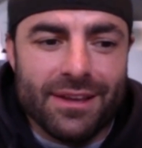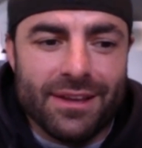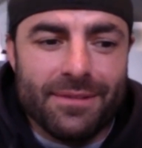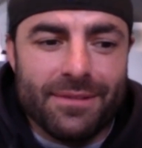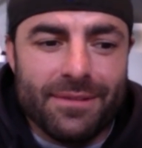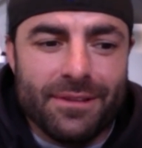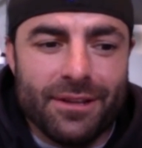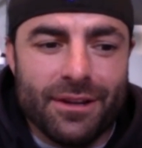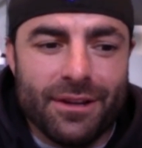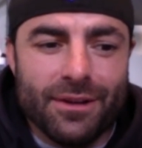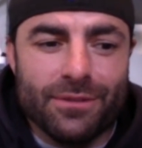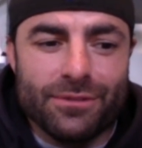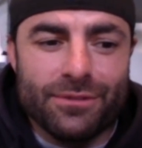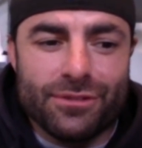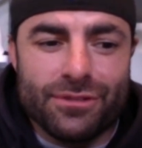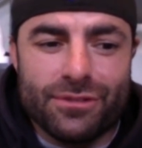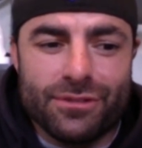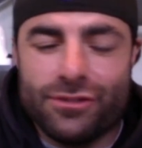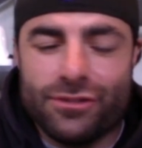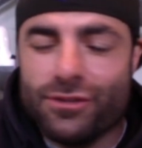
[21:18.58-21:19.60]
you know,
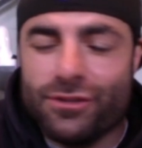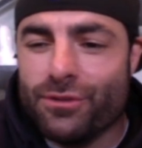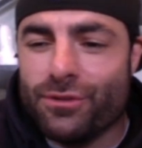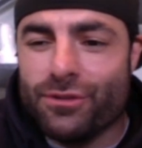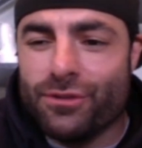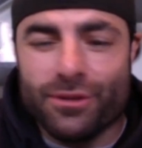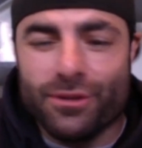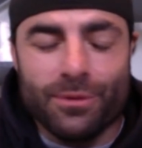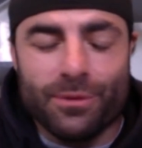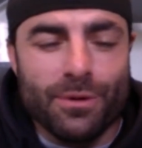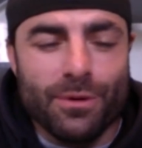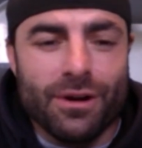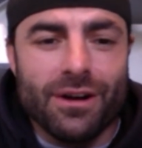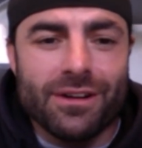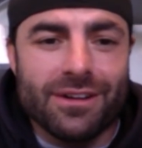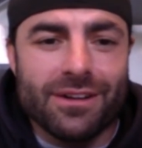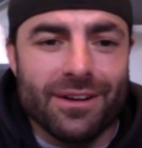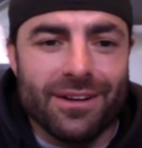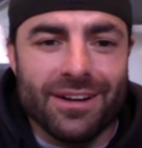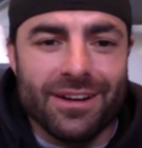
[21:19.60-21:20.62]
junior
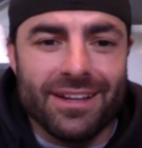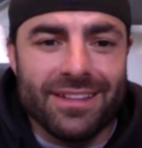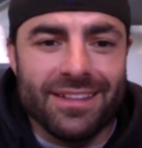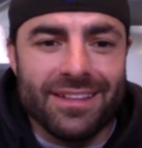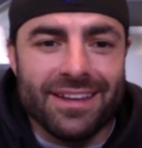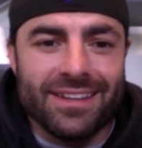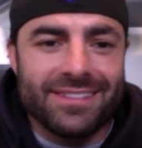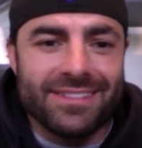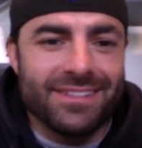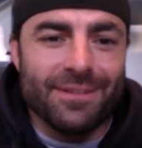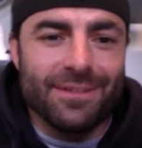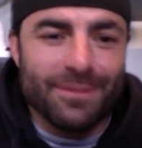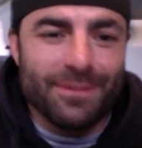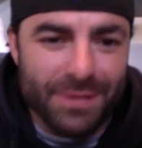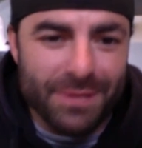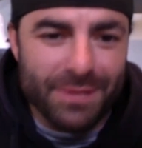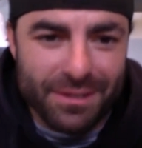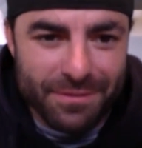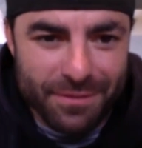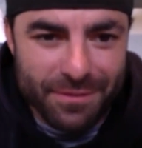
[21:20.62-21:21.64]
walk on that's never
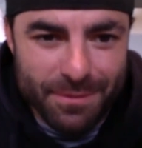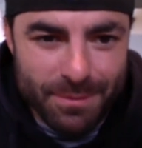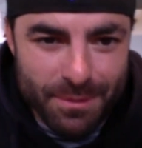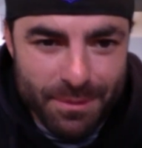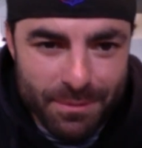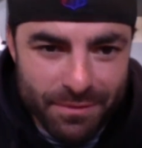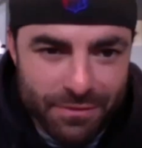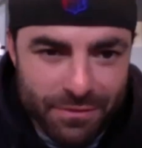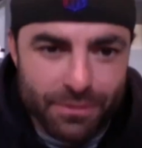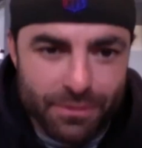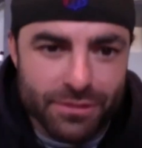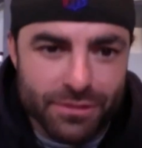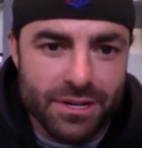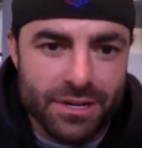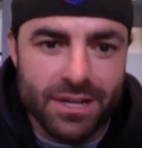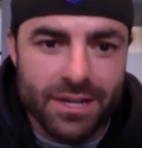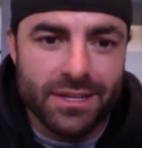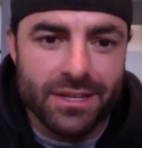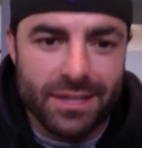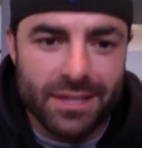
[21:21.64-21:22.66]
played football before
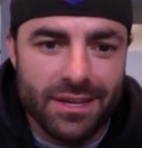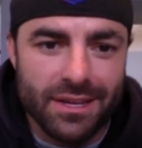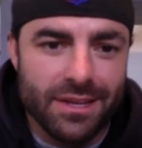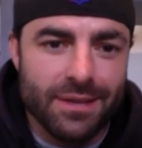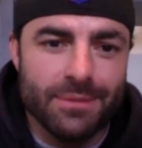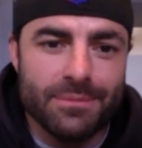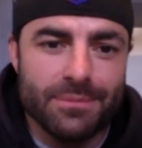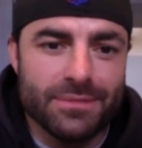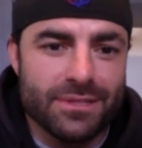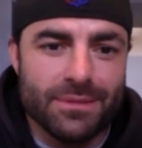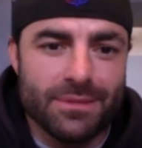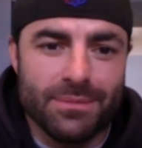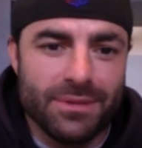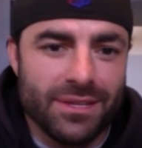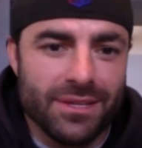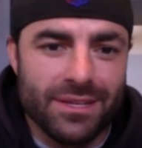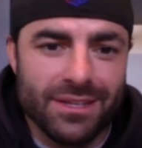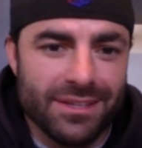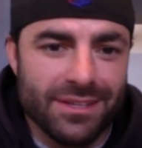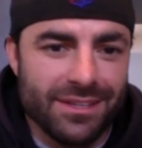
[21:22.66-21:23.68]
trying to get him to
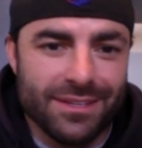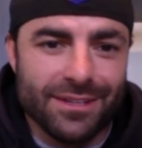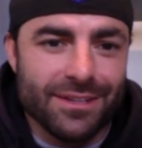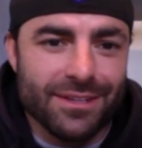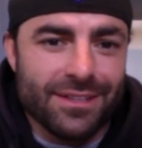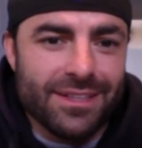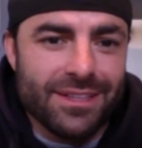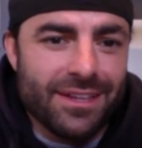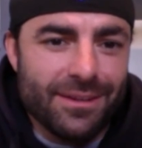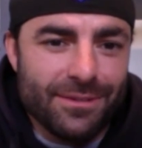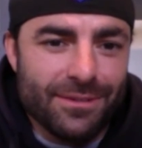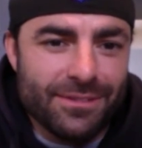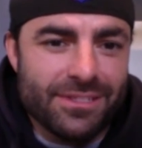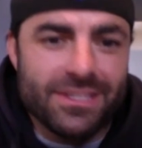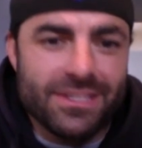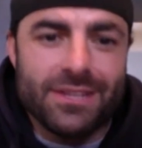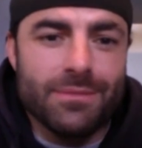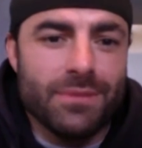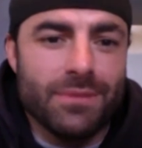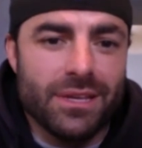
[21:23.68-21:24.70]
be good. They don't
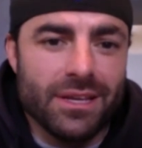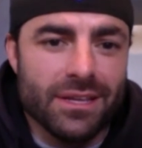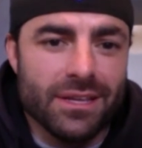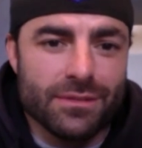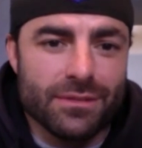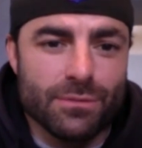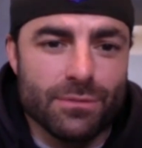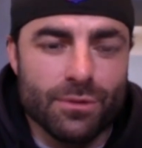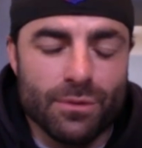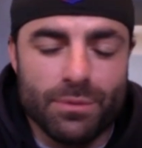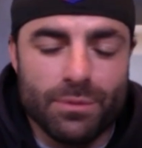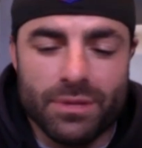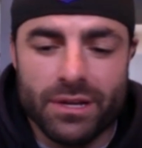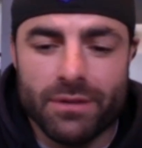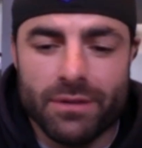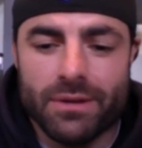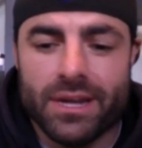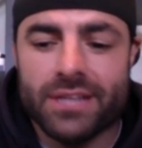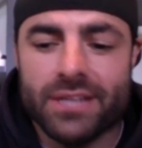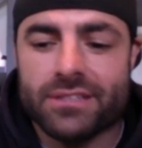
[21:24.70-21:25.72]
see me as a role
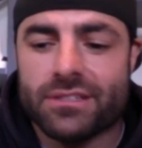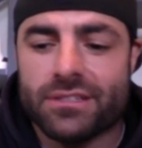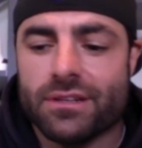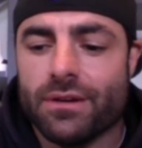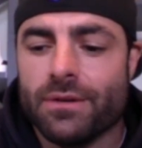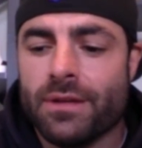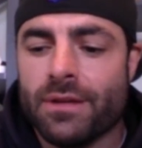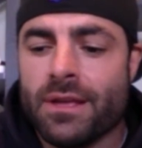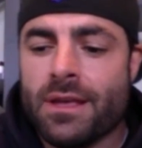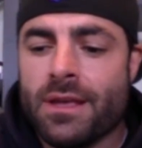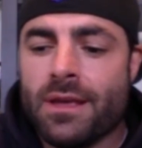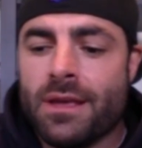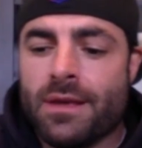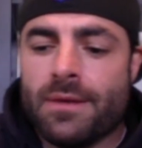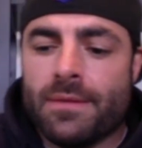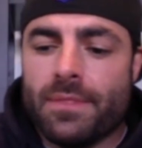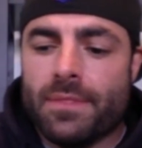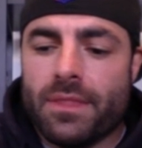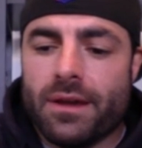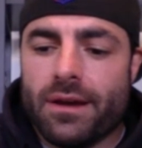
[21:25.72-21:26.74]
player, right? So,
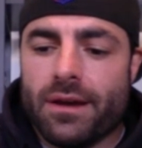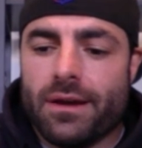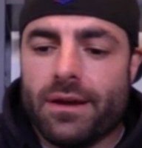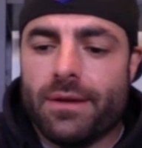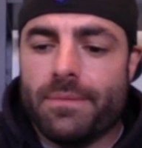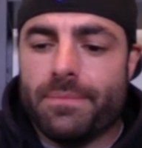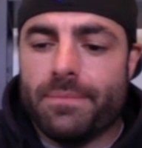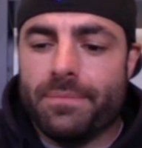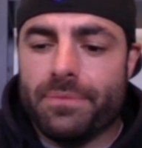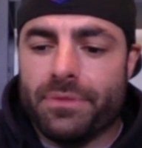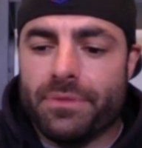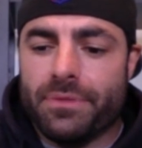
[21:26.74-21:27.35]
um,